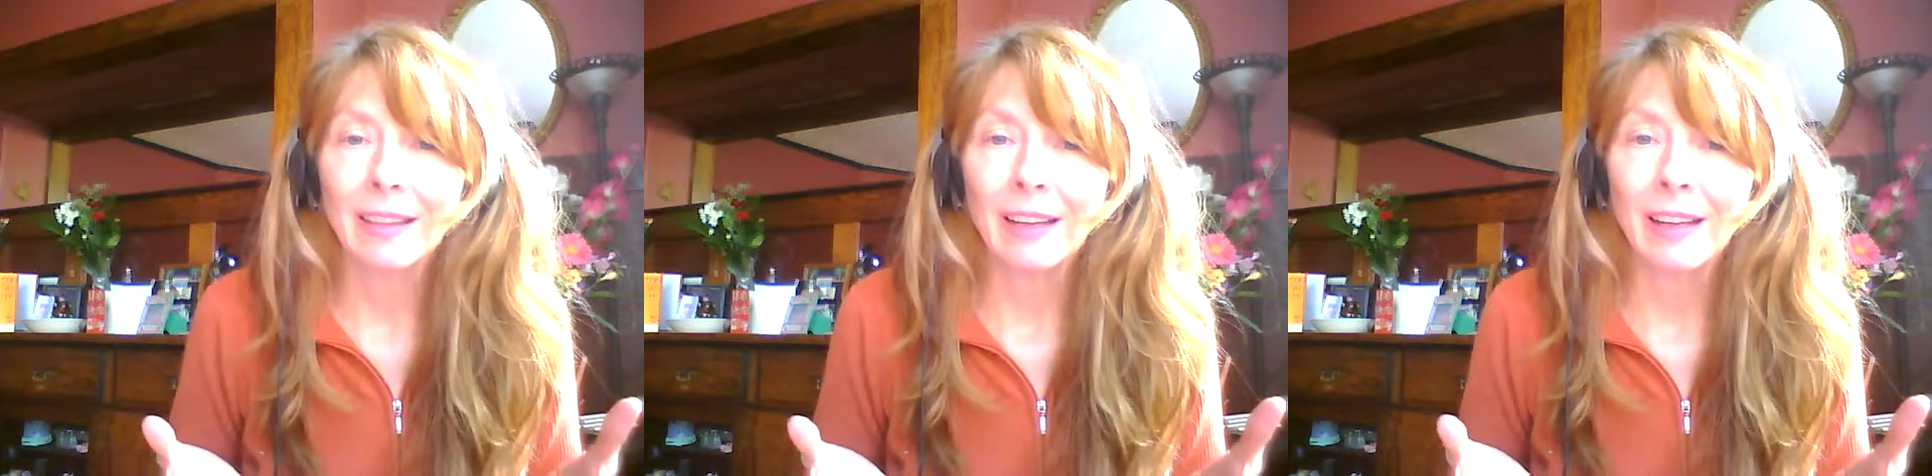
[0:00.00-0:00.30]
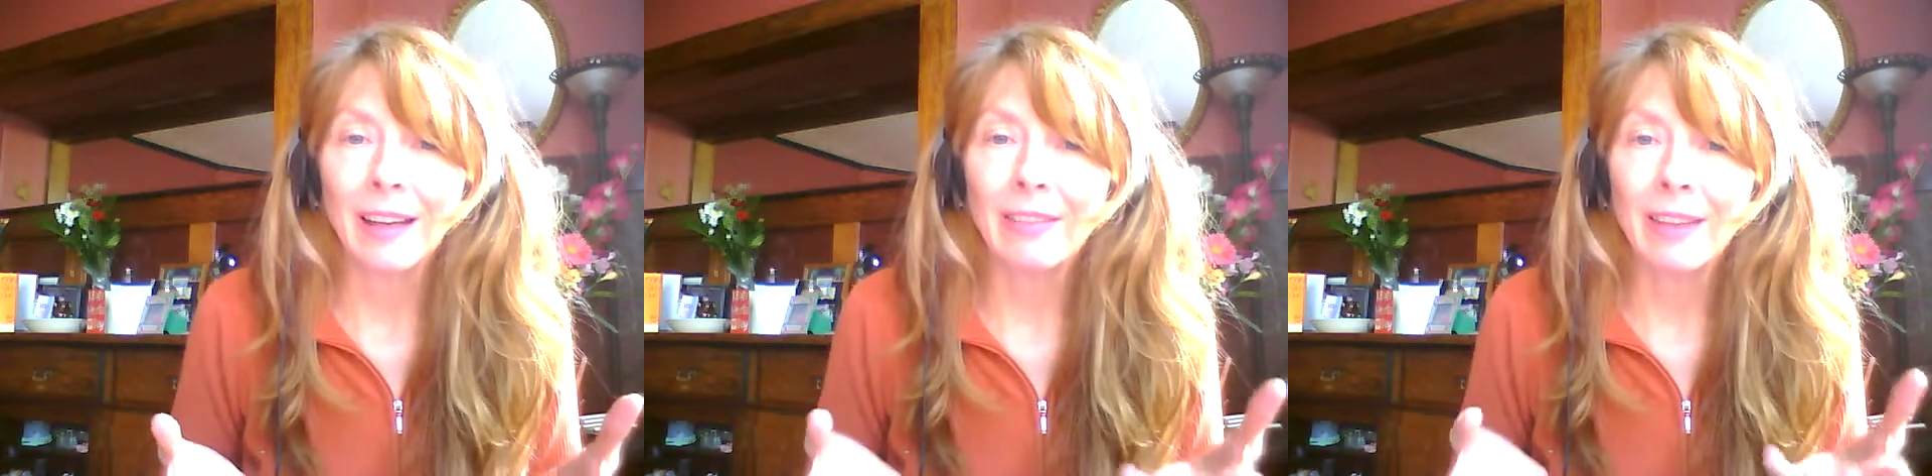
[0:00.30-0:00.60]

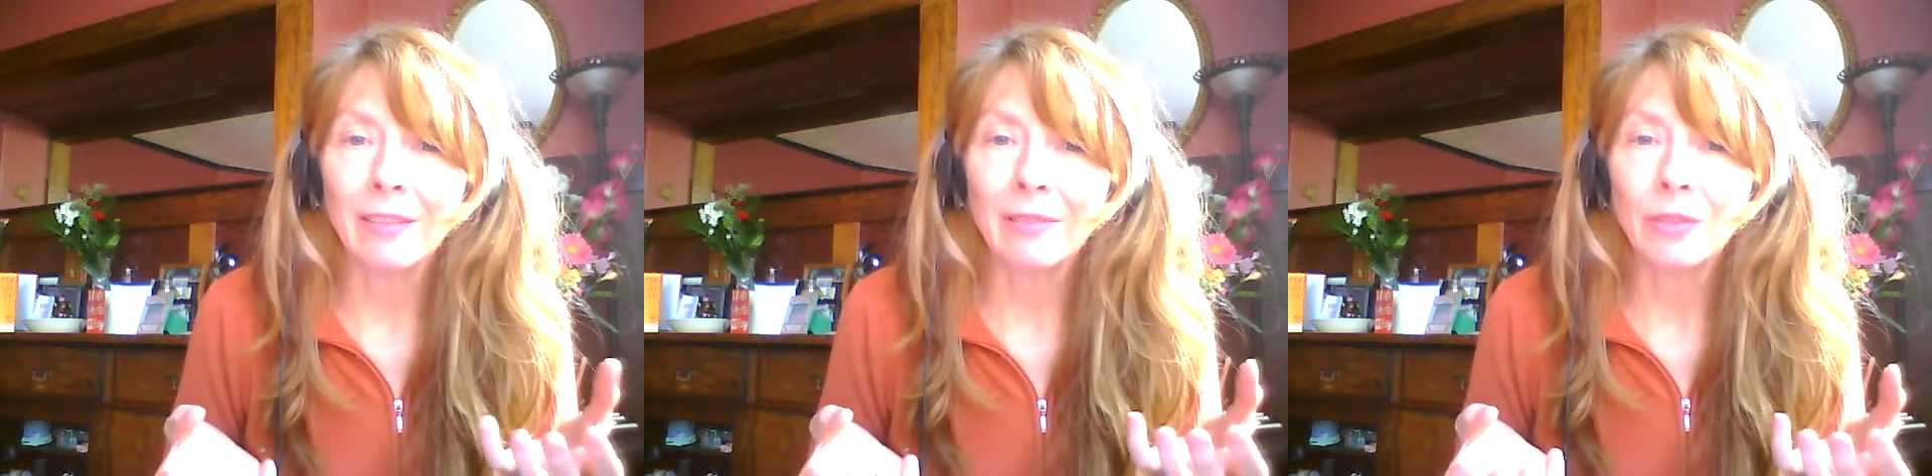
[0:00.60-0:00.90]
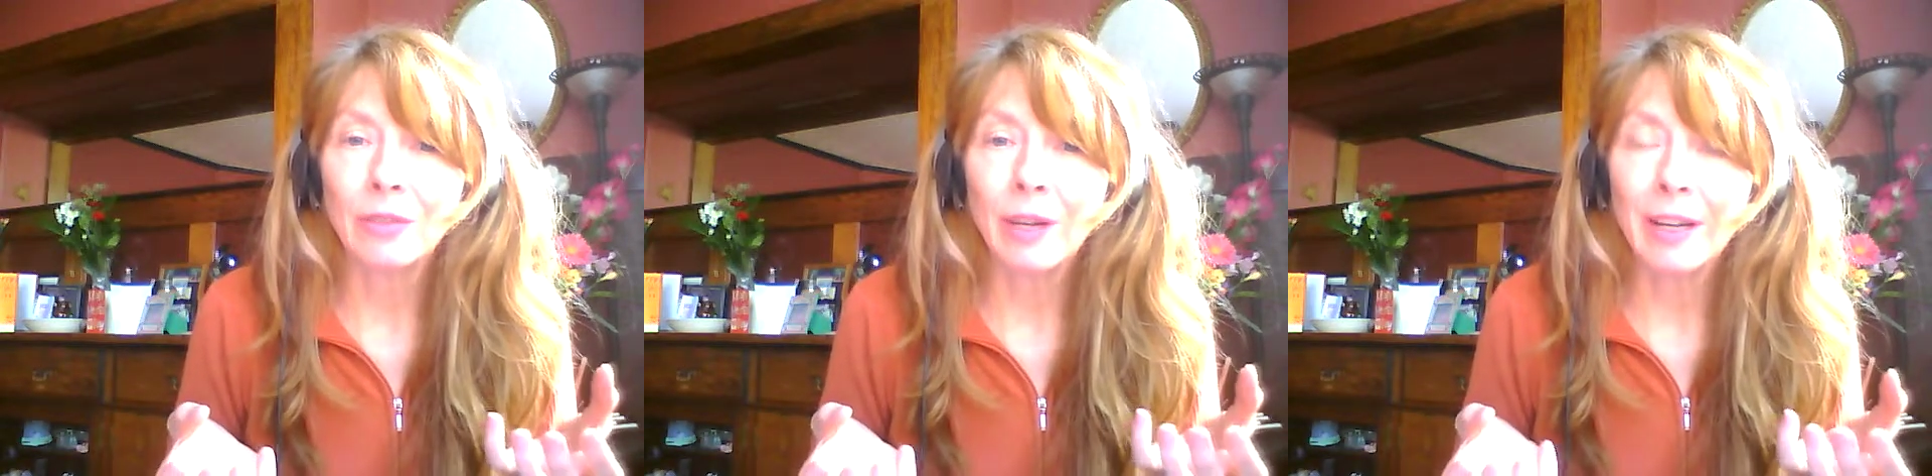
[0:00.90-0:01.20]
and then
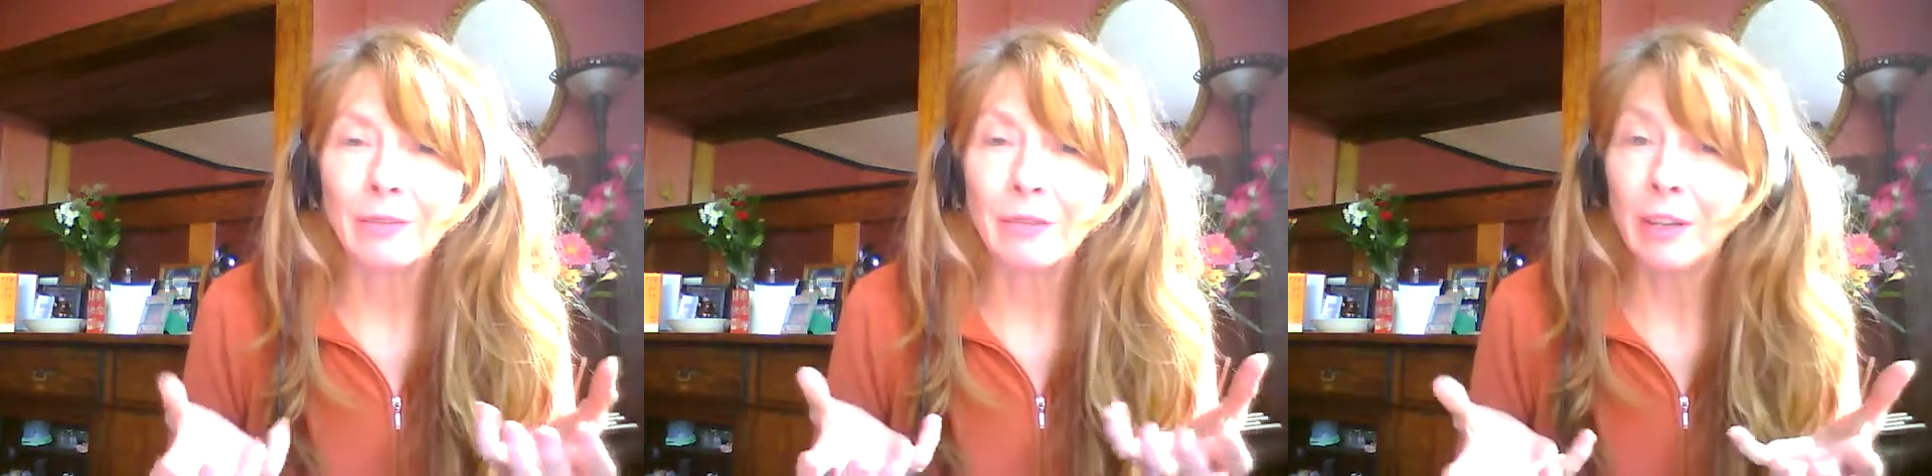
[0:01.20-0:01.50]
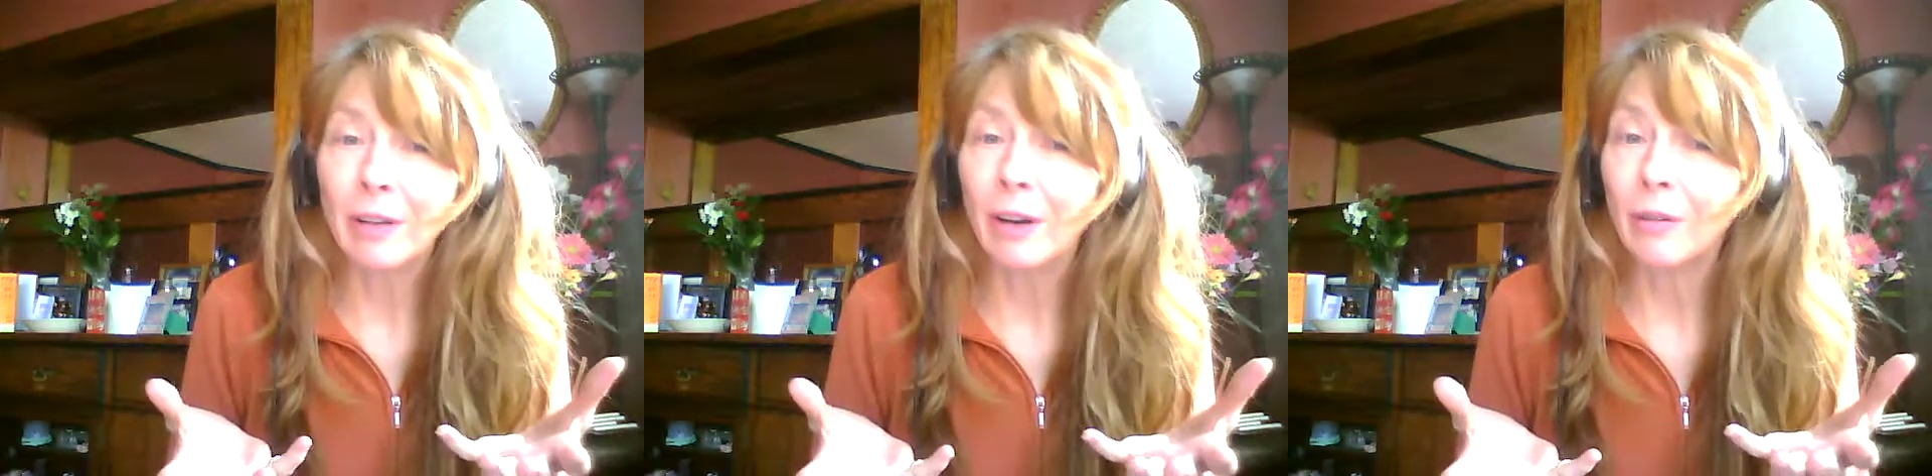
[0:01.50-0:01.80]
trying to
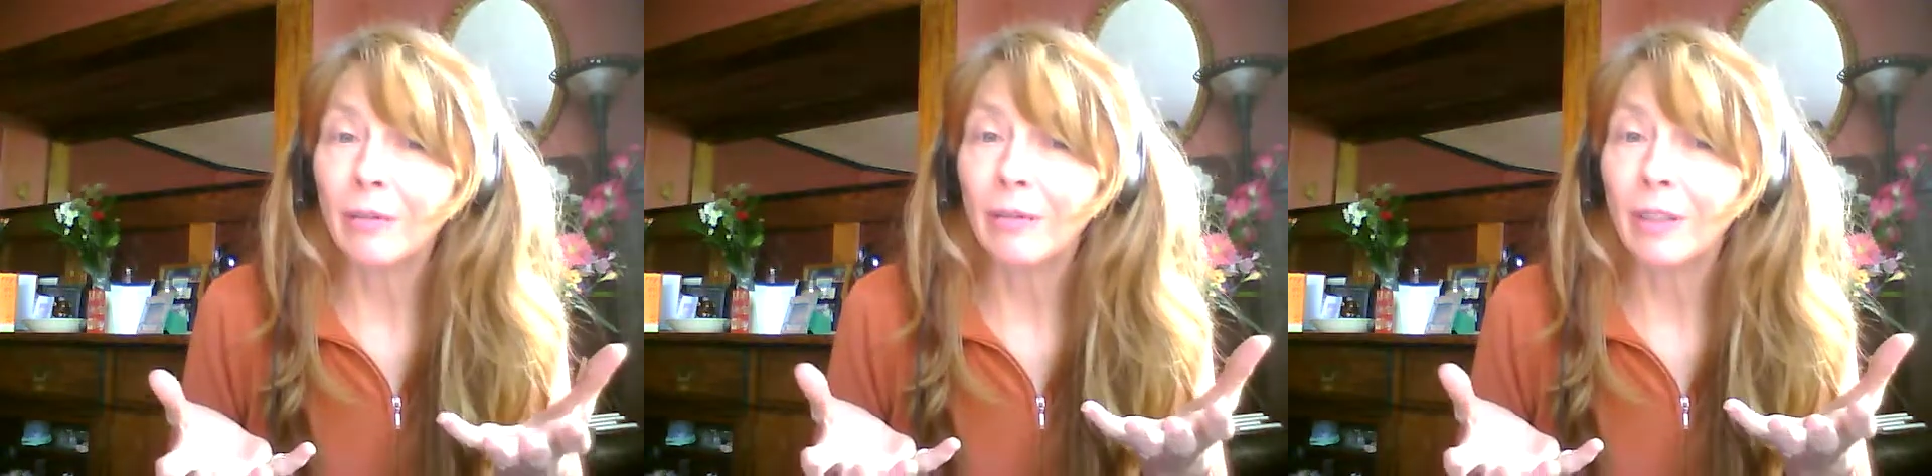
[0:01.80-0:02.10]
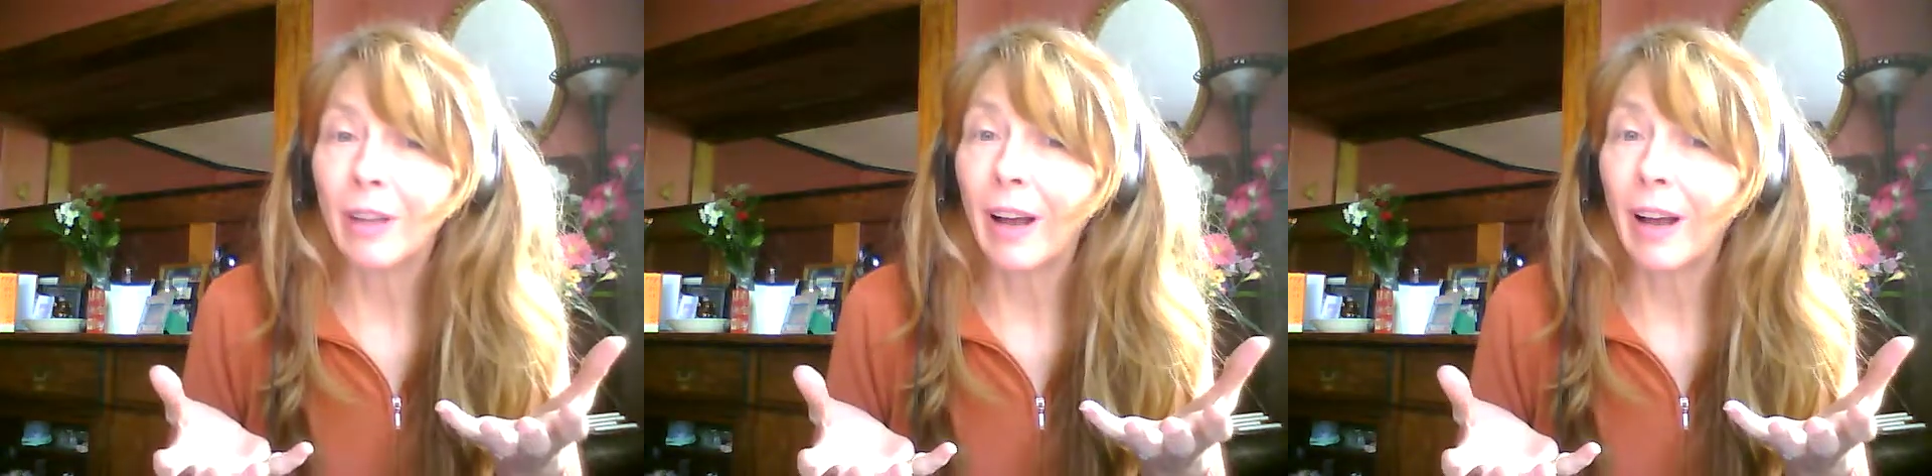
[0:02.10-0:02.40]
figure out
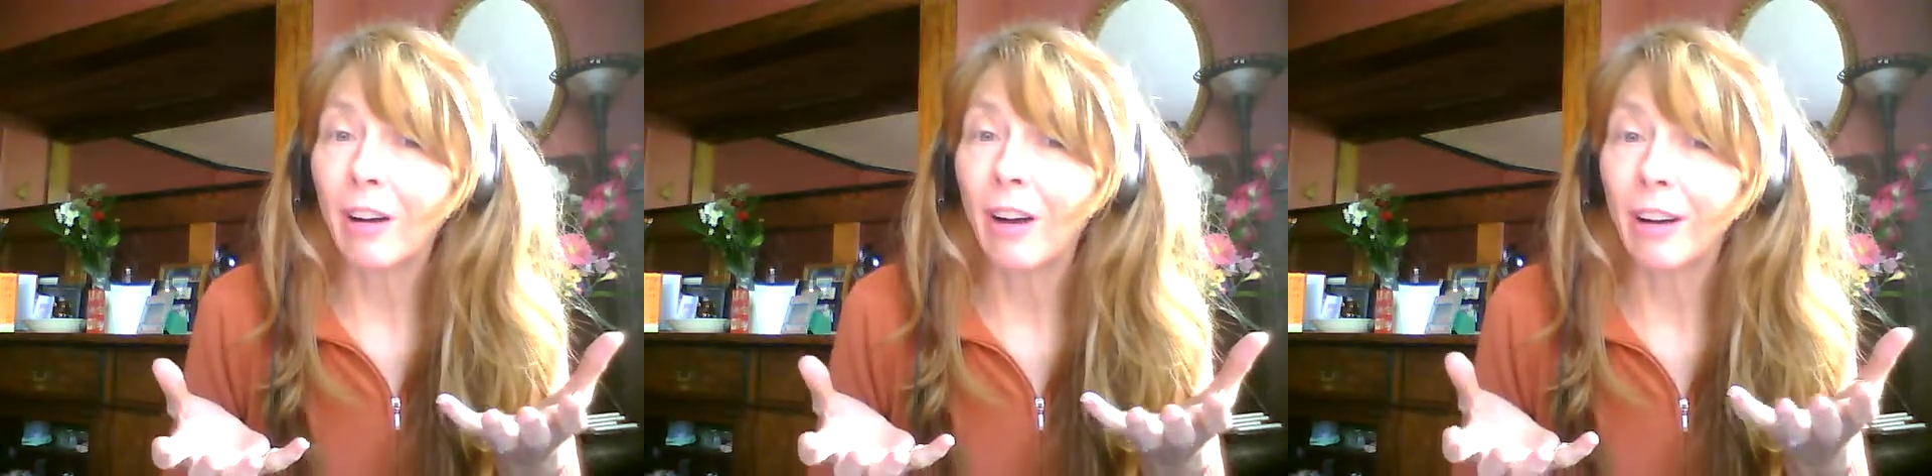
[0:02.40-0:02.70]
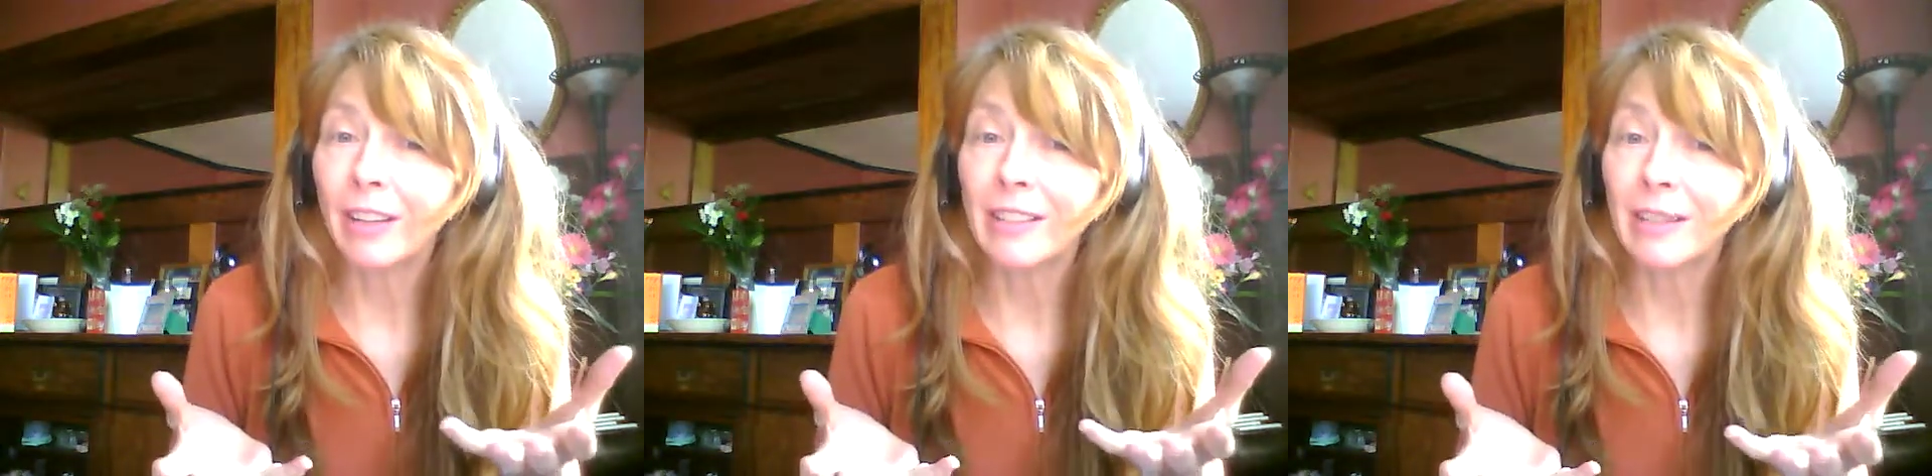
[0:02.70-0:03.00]
how to
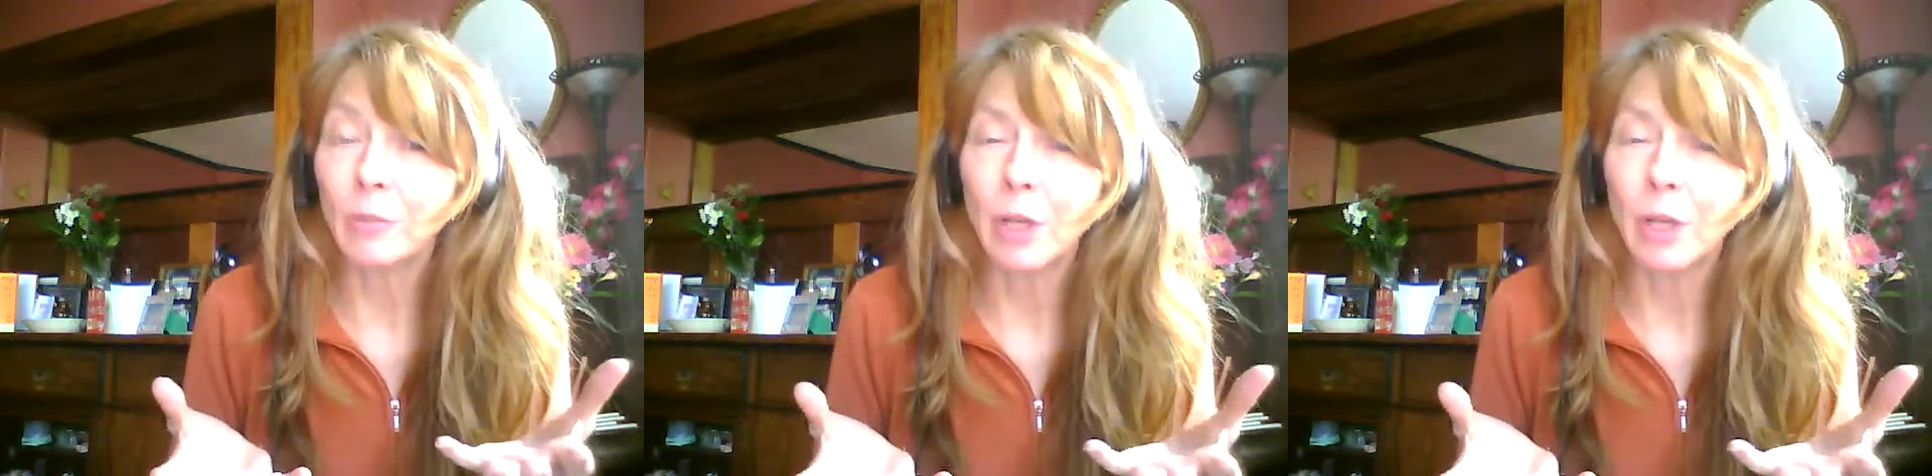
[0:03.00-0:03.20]
harness it.